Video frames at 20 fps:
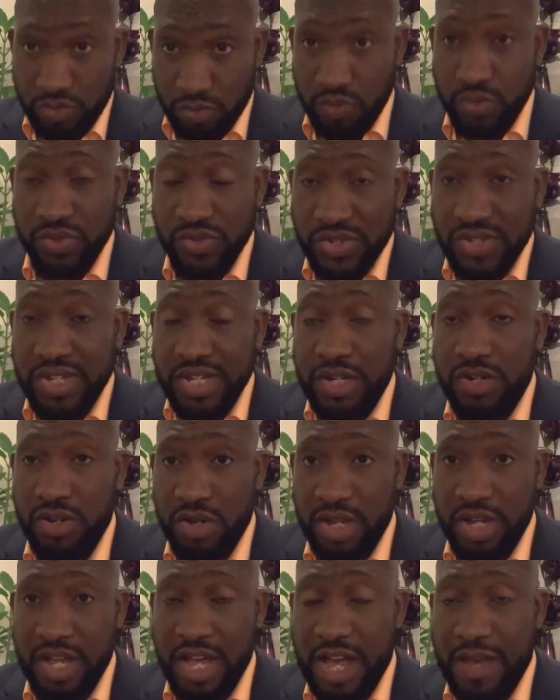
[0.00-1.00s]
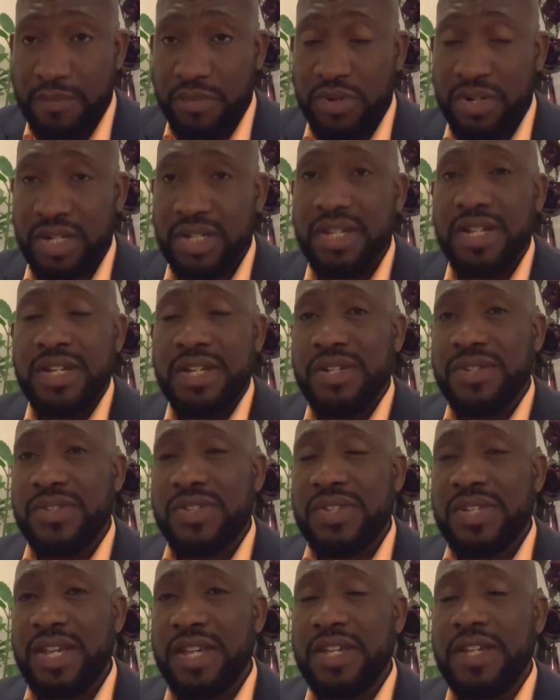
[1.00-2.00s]
was seen on camera
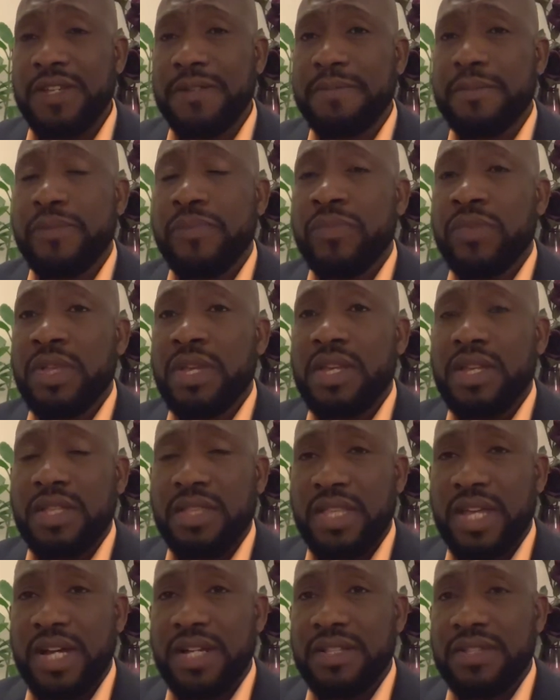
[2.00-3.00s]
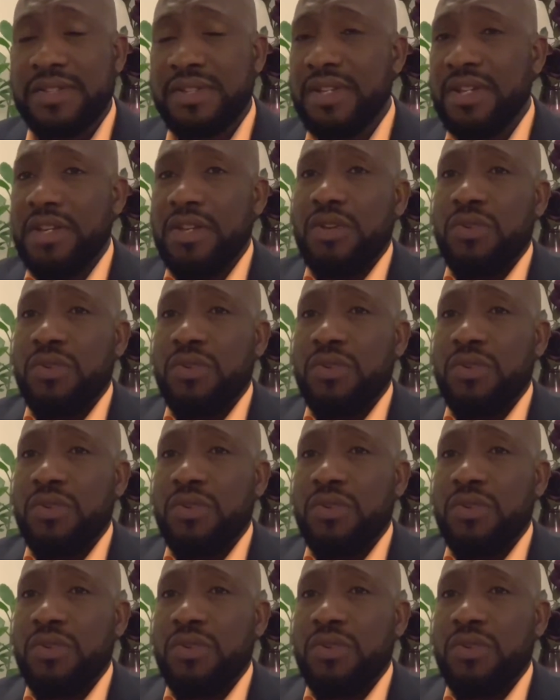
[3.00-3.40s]
saying that,